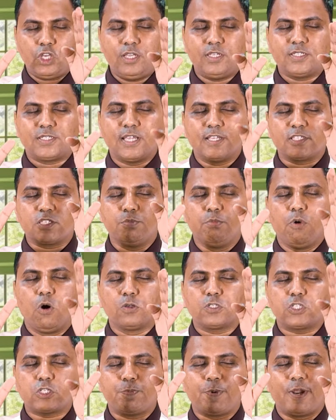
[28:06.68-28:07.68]
Jesus
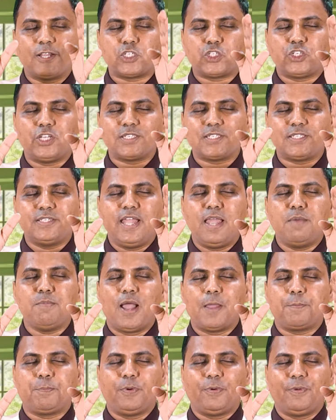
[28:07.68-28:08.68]
most precious name
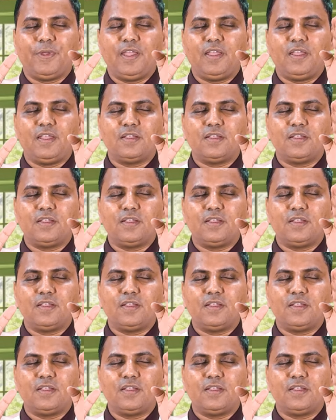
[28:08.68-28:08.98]
I pray.